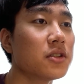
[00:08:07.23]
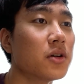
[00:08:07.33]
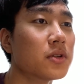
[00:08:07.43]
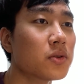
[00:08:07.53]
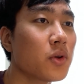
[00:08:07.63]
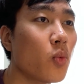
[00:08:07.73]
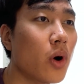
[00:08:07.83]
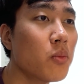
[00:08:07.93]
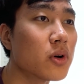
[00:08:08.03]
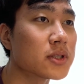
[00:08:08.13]
no, there's only
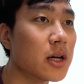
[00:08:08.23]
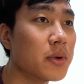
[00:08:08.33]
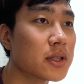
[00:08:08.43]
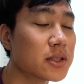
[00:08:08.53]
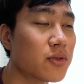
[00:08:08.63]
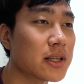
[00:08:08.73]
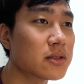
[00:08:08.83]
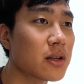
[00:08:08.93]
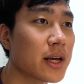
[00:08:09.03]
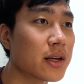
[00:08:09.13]
1 more assignment because the rest
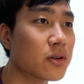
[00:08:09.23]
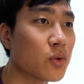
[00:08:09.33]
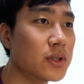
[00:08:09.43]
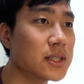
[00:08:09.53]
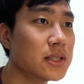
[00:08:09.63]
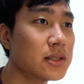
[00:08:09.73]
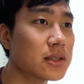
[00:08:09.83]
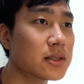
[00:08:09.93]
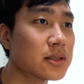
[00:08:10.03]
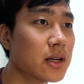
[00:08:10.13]
are like
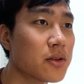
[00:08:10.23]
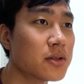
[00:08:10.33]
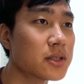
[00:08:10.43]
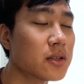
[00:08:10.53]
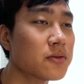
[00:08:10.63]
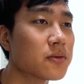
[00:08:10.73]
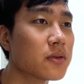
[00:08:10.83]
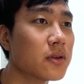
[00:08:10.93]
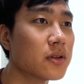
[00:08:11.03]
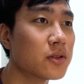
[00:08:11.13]
quizzes and other stuff.
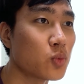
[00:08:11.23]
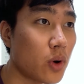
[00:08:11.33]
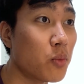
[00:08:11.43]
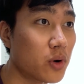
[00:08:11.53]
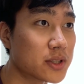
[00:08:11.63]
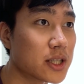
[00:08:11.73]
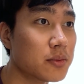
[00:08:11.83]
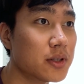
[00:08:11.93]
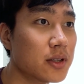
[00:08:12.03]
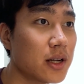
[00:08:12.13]
There's 1 more
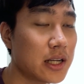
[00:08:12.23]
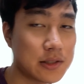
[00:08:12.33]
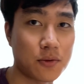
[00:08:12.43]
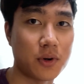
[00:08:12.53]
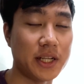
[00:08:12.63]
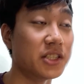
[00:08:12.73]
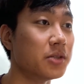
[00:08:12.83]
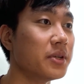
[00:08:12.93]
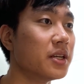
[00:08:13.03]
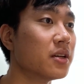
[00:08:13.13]
assignment, and it's for EGB.